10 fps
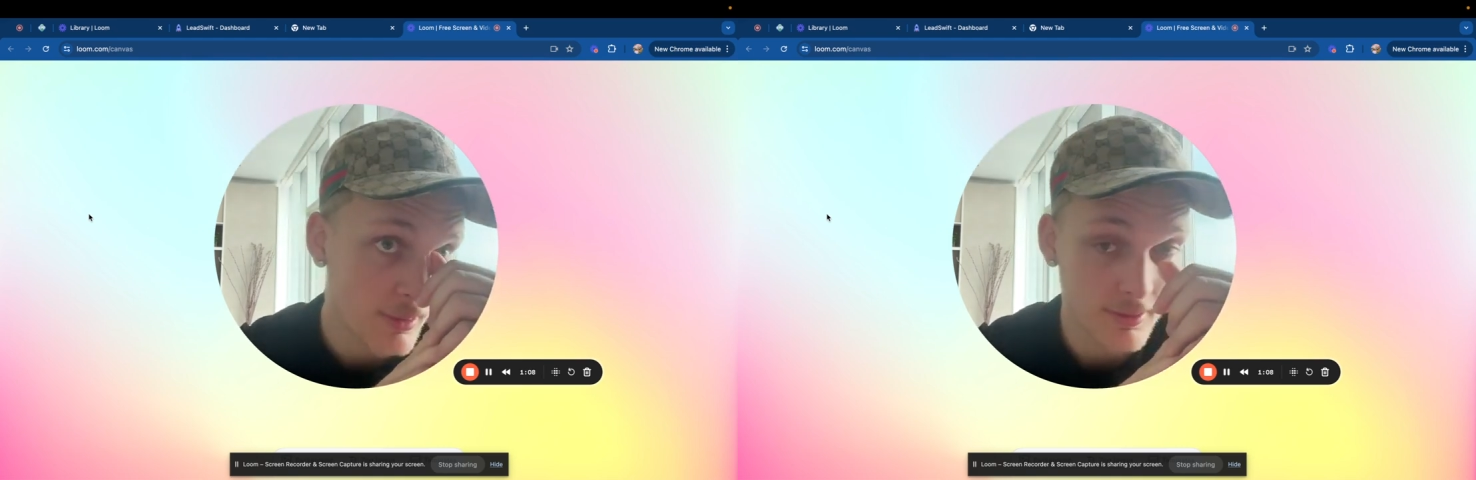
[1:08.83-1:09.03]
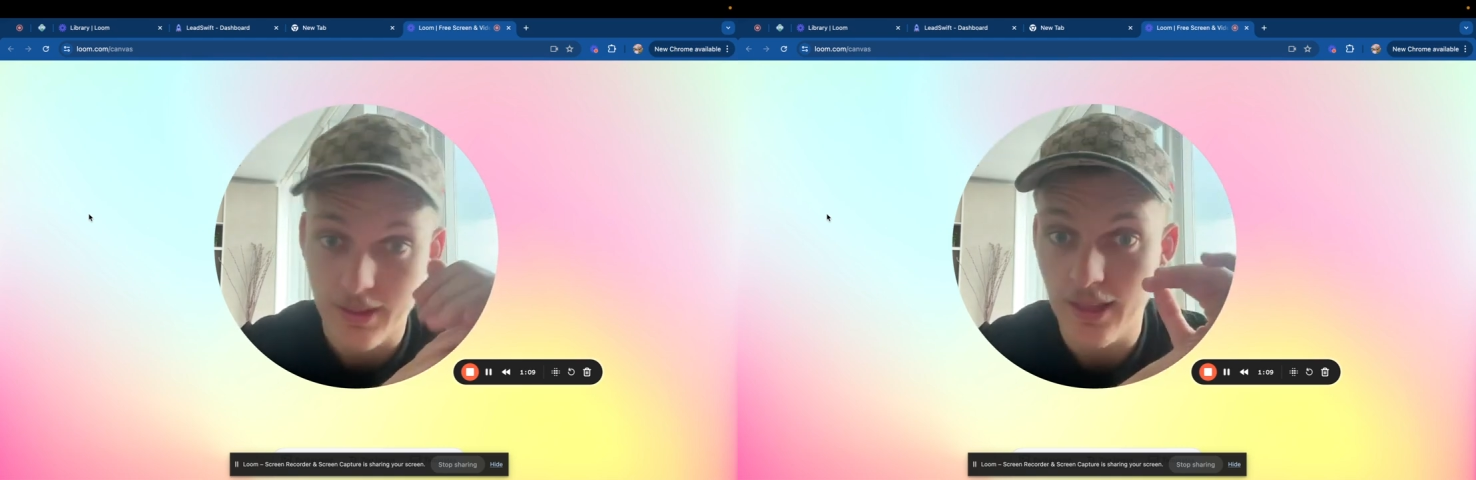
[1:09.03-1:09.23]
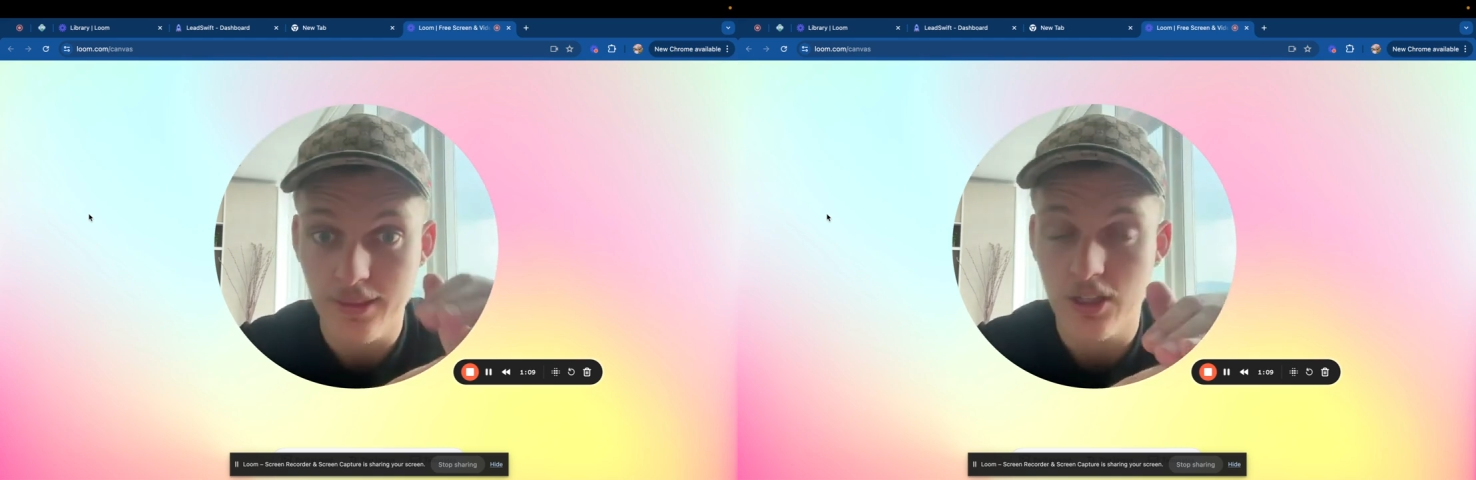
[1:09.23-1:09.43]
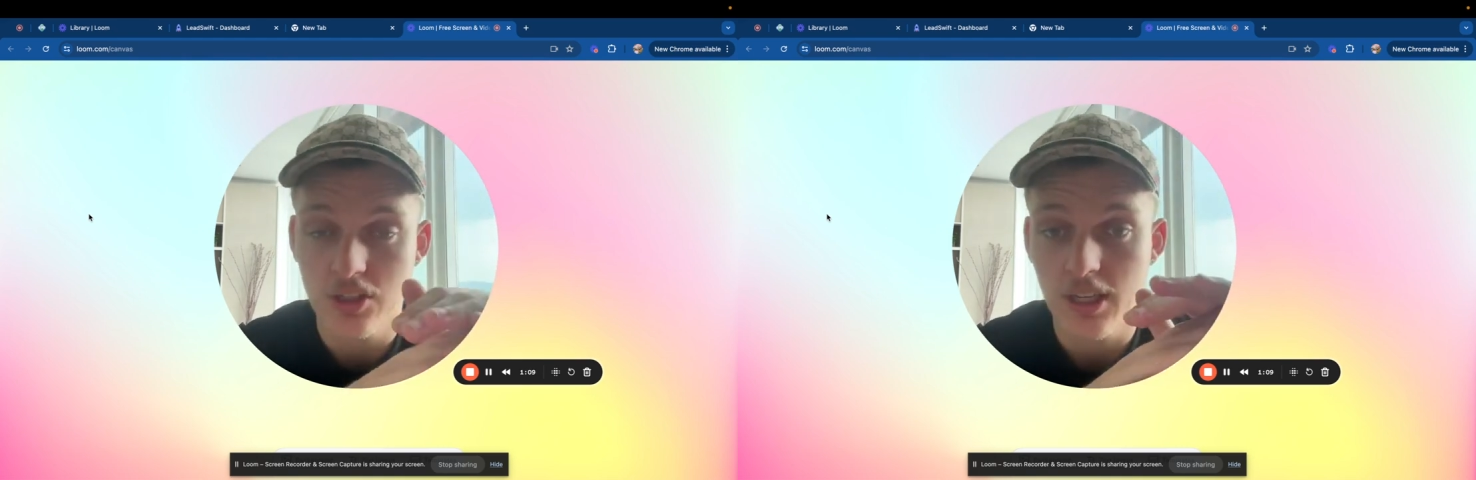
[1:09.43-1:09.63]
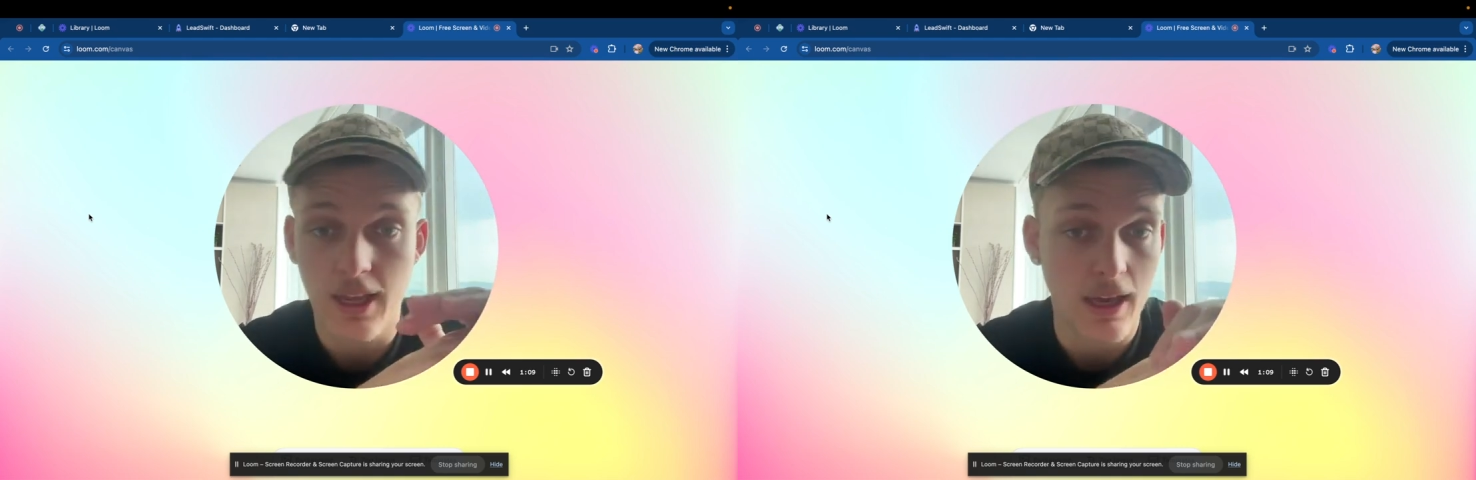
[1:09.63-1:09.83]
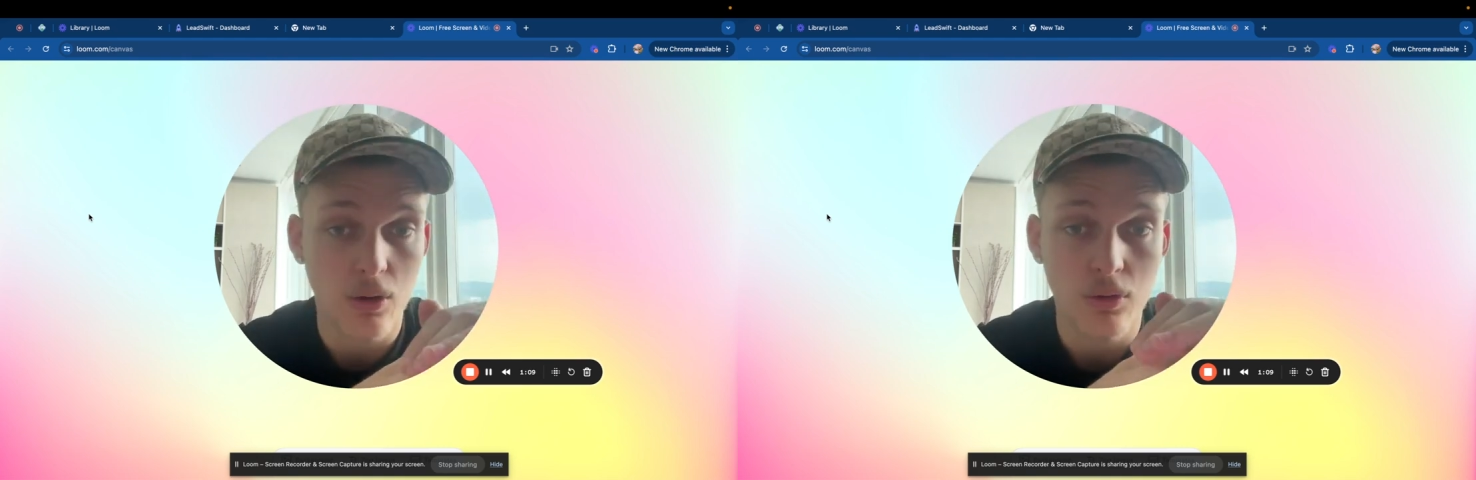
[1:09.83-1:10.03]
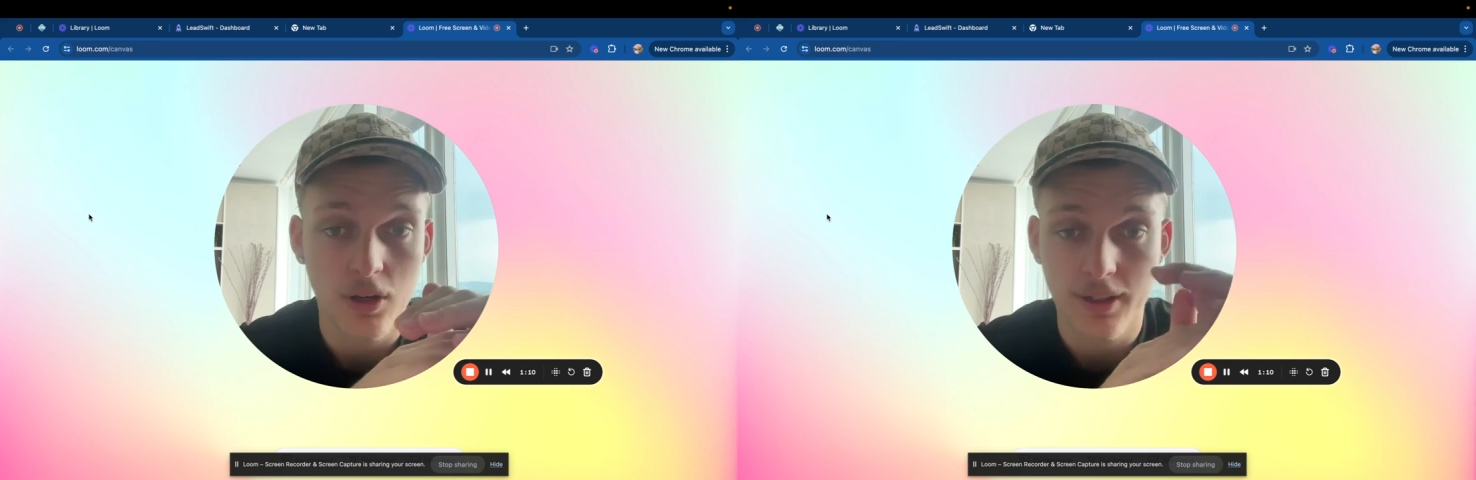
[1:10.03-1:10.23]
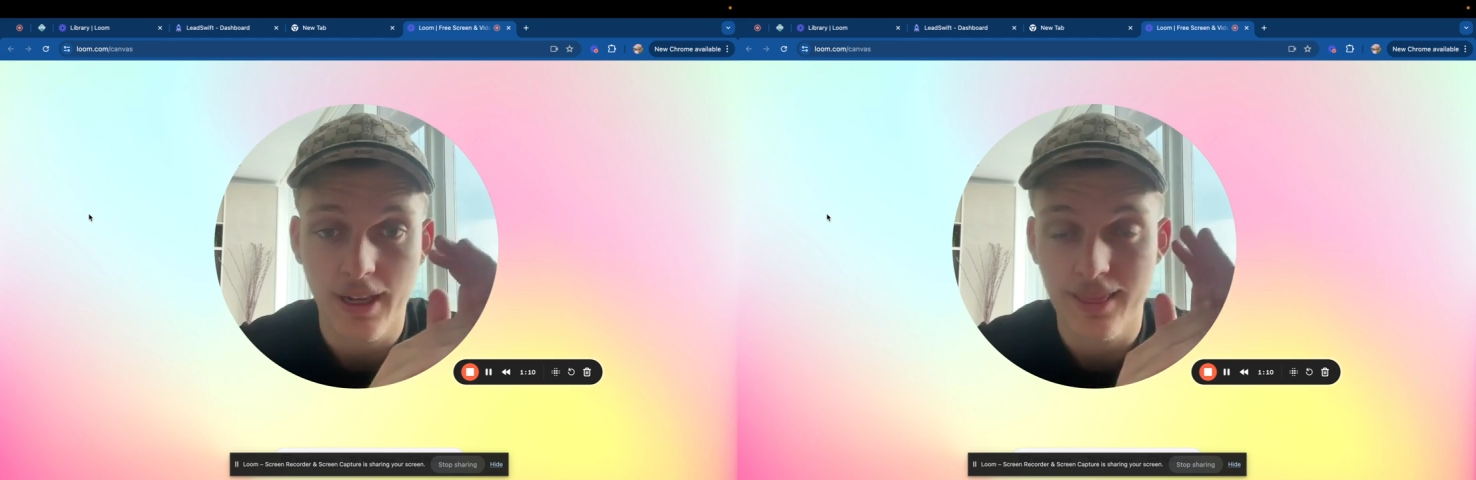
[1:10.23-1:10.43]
get that shit out. Okay,